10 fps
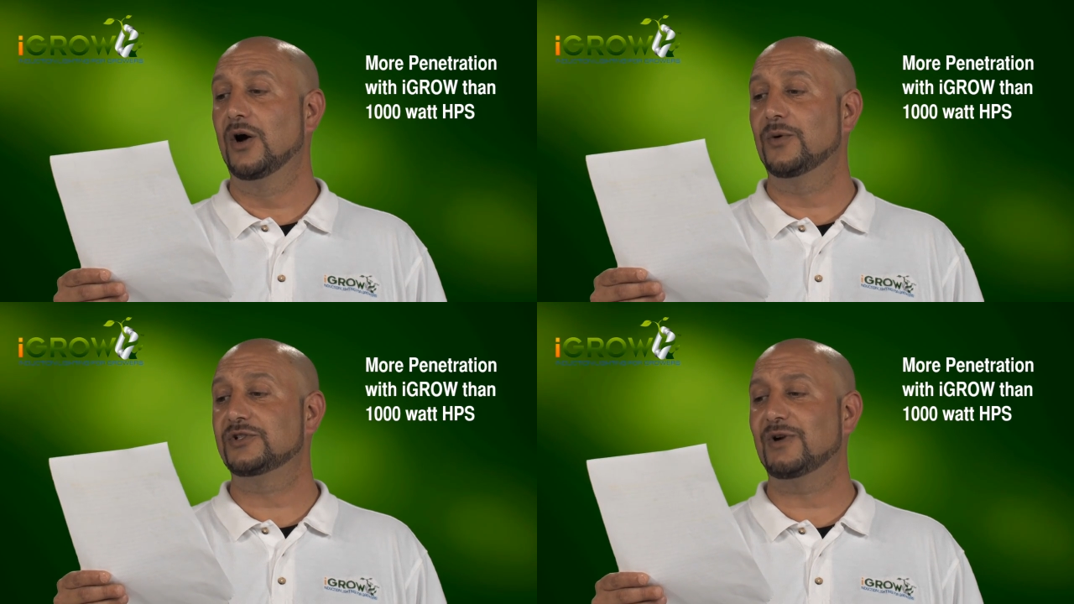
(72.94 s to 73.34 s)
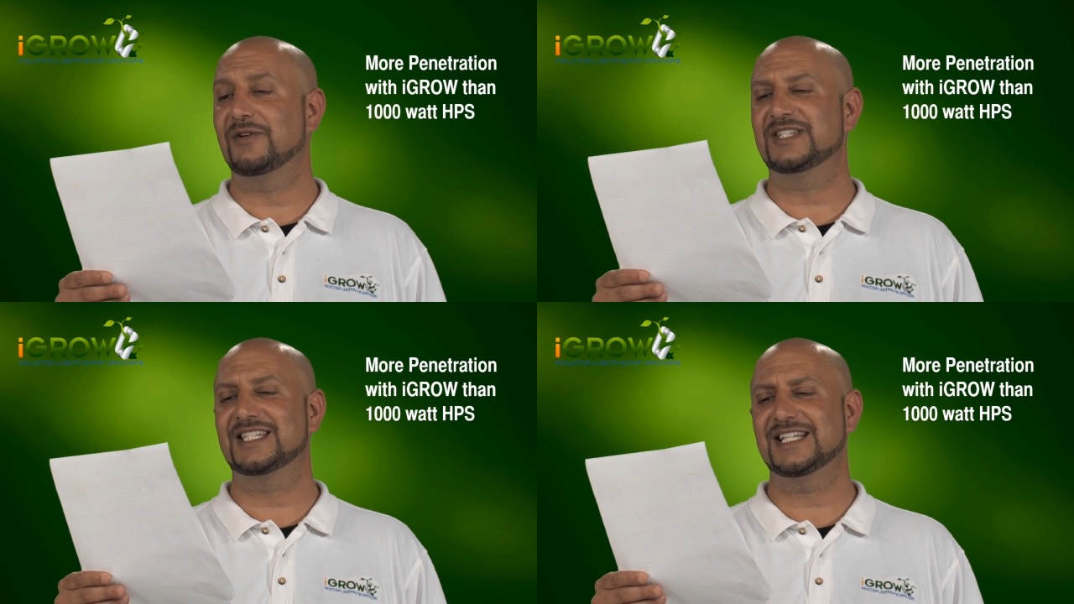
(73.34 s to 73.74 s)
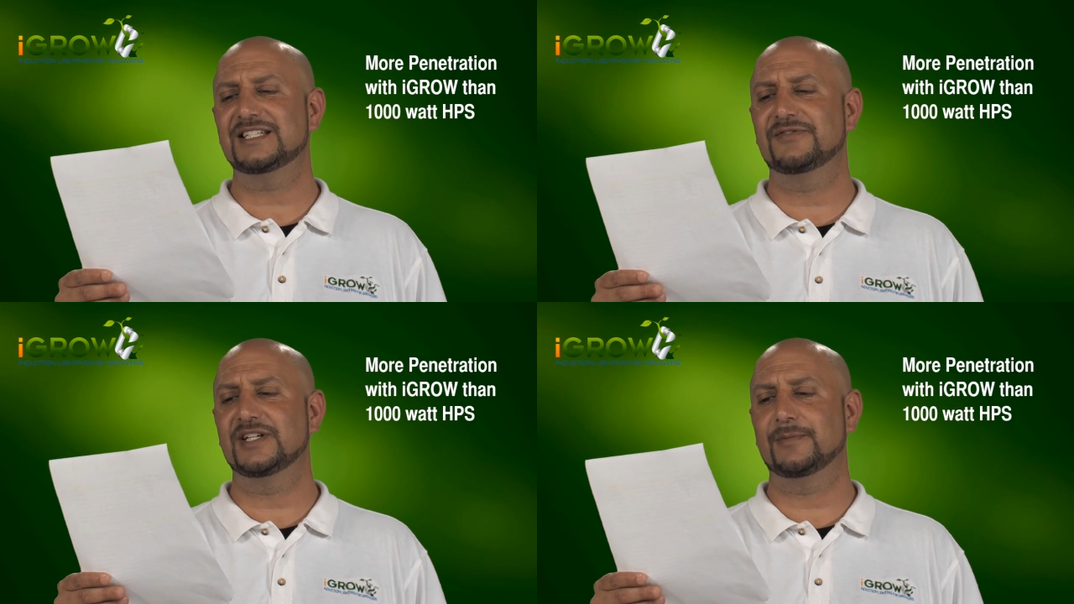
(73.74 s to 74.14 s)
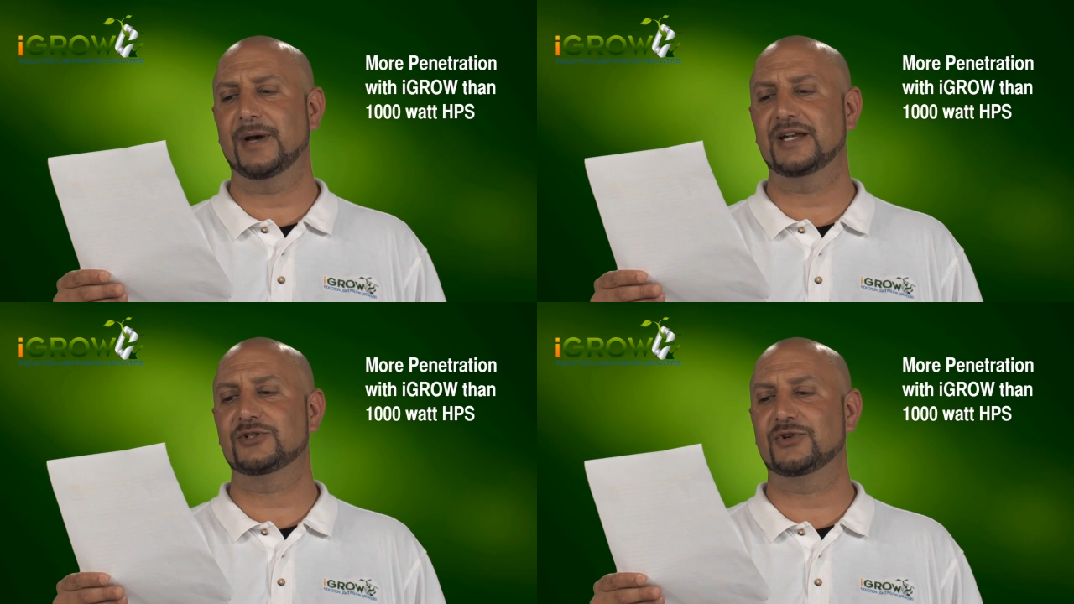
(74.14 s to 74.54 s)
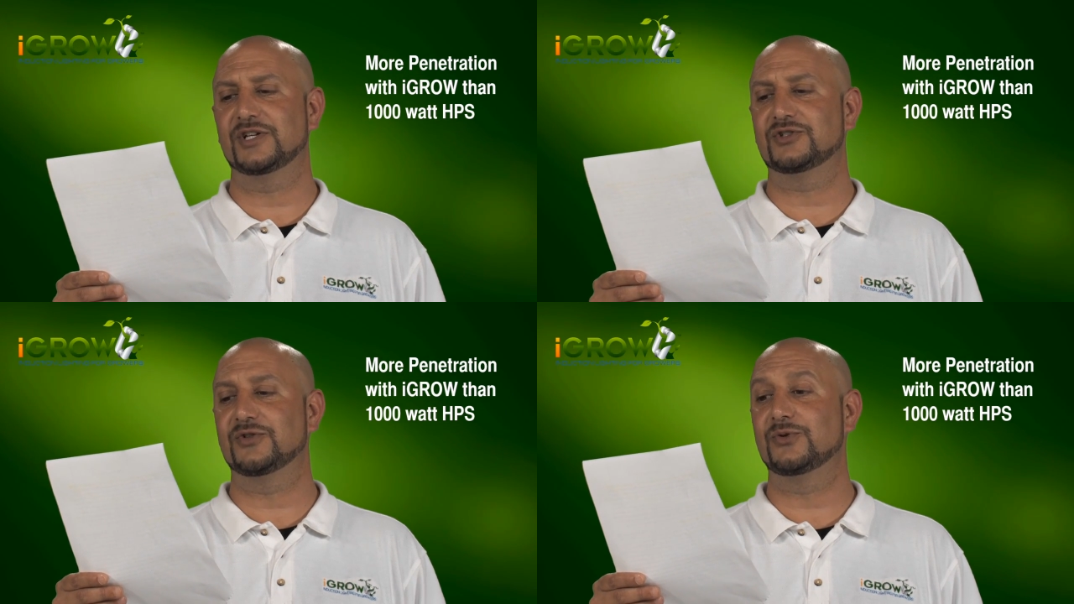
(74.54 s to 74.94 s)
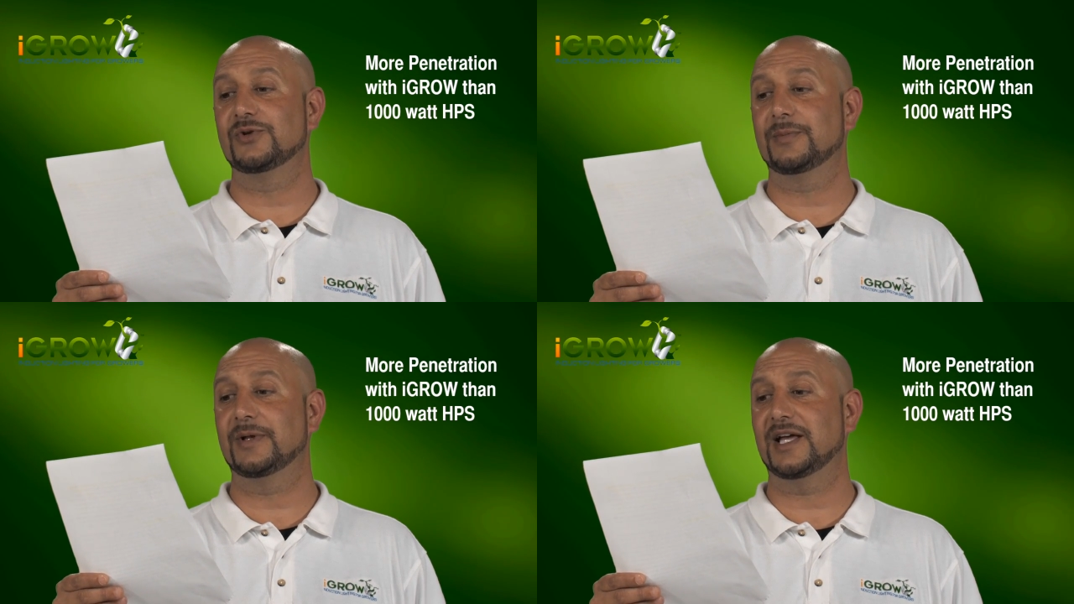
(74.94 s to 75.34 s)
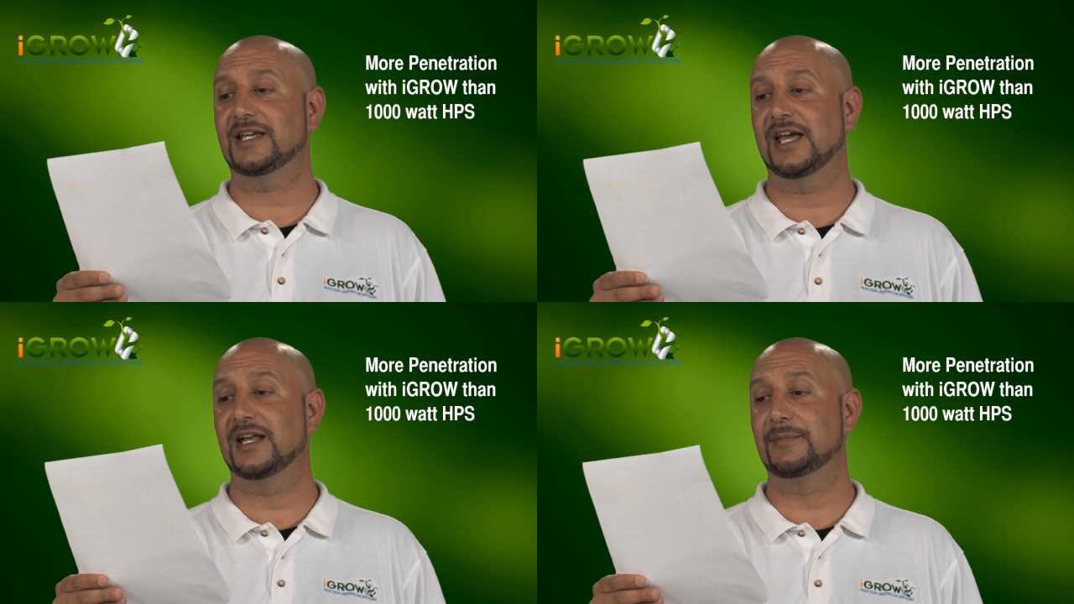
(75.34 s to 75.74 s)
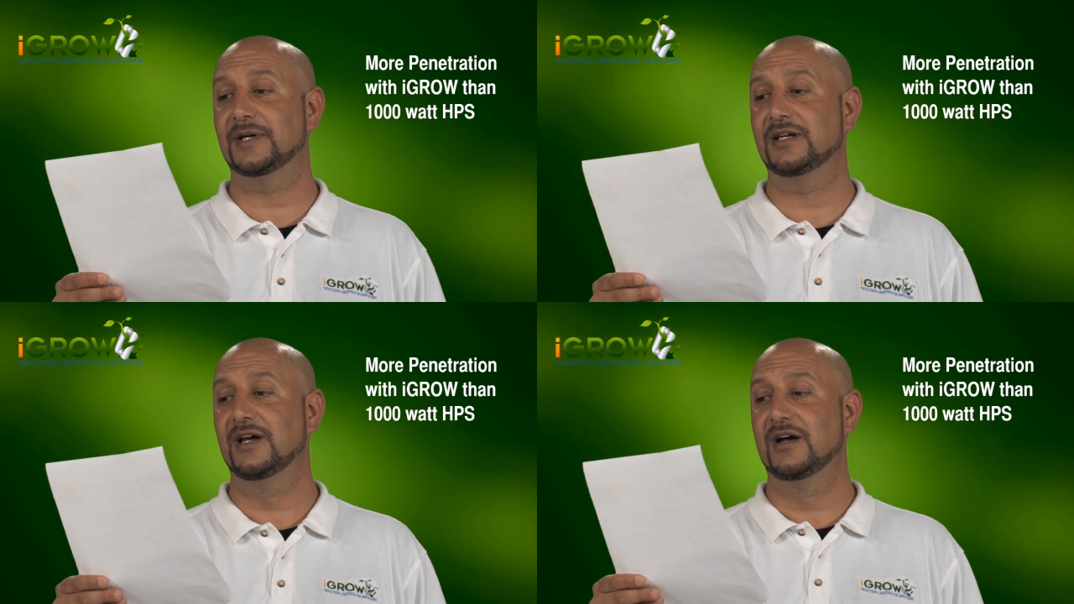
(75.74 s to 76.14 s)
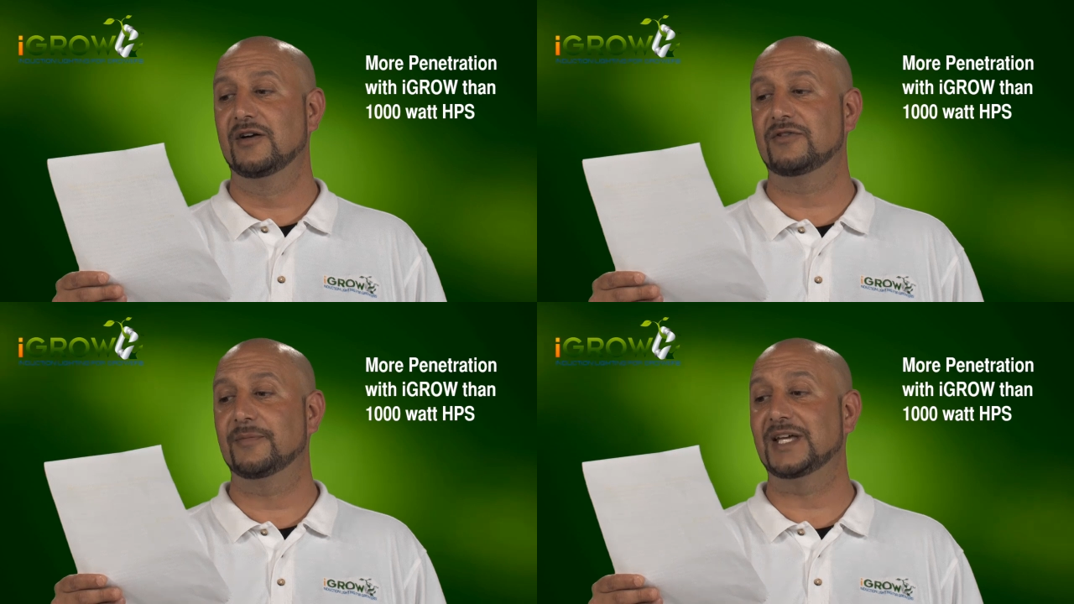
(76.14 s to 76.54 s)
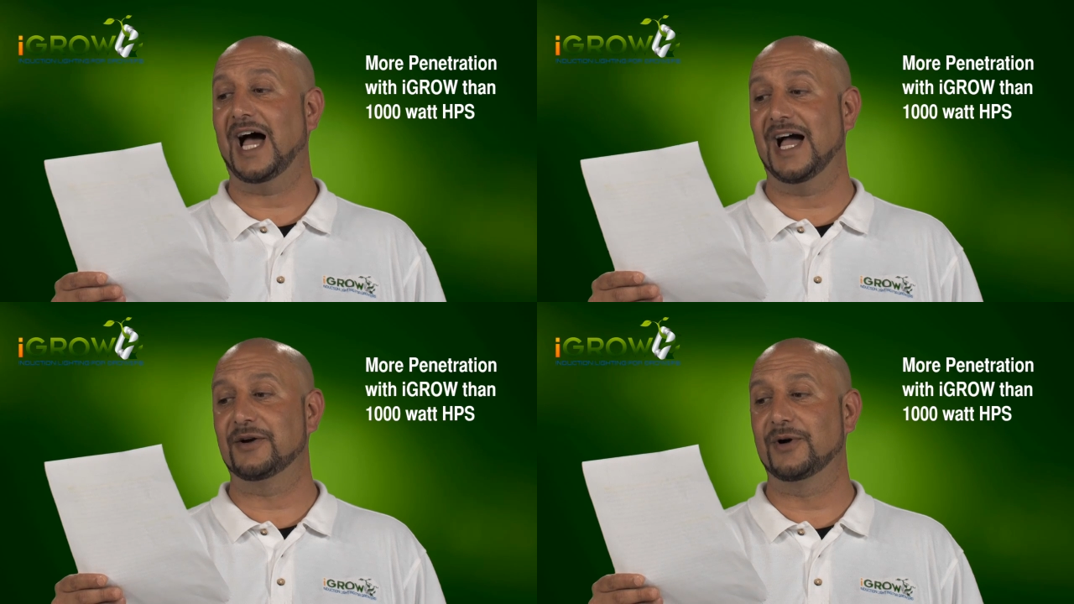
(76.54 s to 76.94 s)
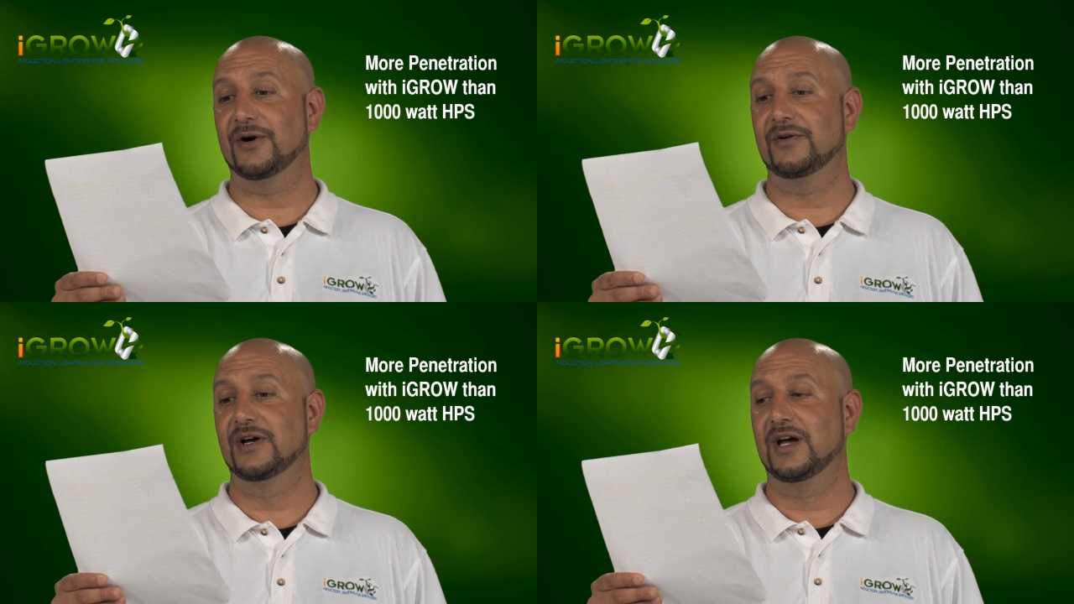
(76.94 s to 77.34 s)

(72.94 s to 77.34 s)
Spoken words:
was around 6 feet of penetration through the plant canopy from the iGROW,